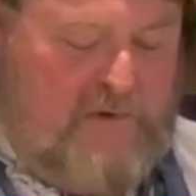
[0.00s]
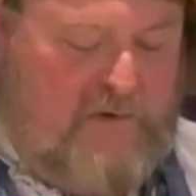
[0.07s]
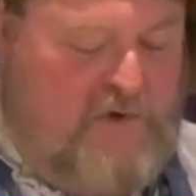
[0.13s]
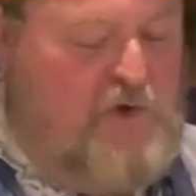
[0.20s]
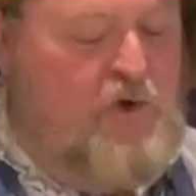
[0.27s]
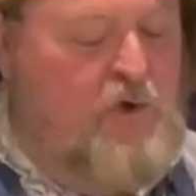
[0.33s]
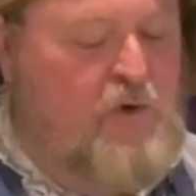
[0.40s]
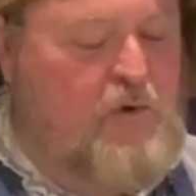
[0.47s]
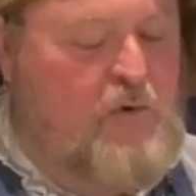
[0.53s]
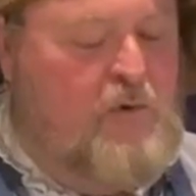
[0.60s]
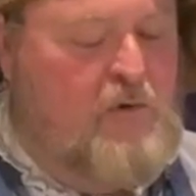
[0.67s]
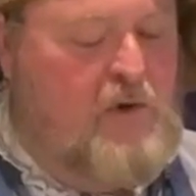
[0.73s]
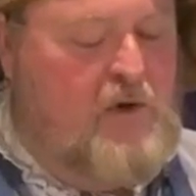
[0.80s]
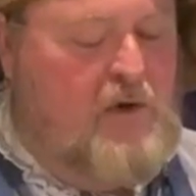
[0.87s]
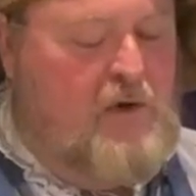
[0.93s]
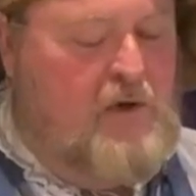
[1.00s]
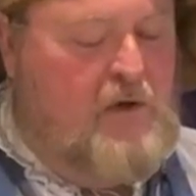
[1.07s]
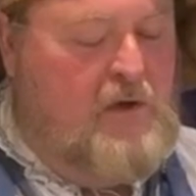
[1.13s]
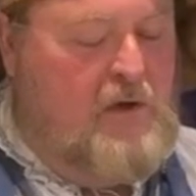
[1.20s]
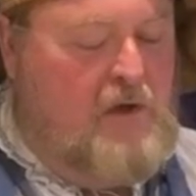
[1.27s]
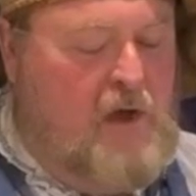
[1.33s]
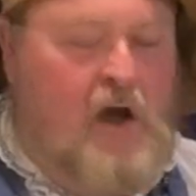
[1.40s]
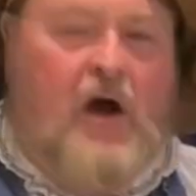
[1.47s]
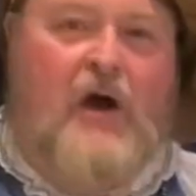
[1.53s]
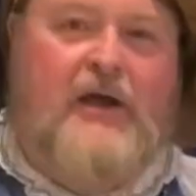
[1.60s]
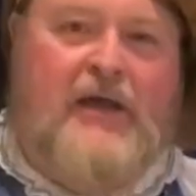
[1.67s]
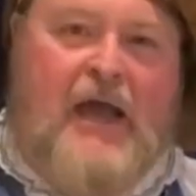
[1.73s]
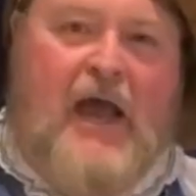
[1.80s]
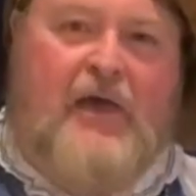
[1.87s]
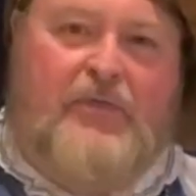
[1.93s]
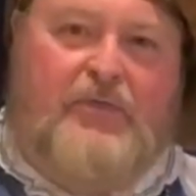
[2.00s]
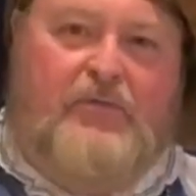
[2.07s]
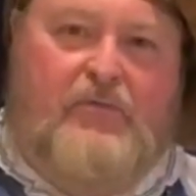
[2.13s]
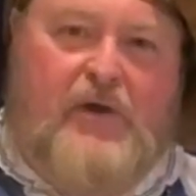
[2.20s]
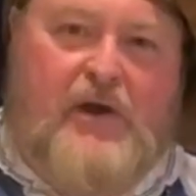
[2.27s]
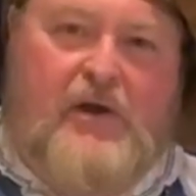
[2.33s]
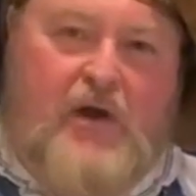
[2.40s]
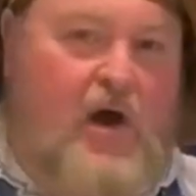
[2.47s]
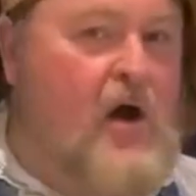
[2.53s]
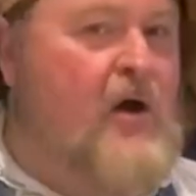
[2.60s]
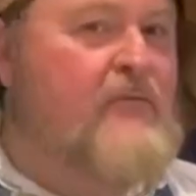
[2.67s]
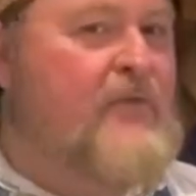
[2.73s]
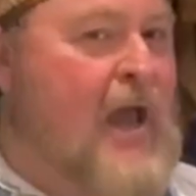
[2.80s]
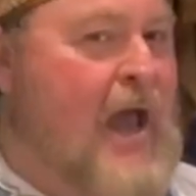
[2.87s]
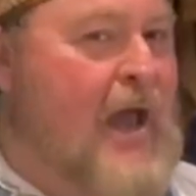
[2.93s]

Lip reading: You are Katherine of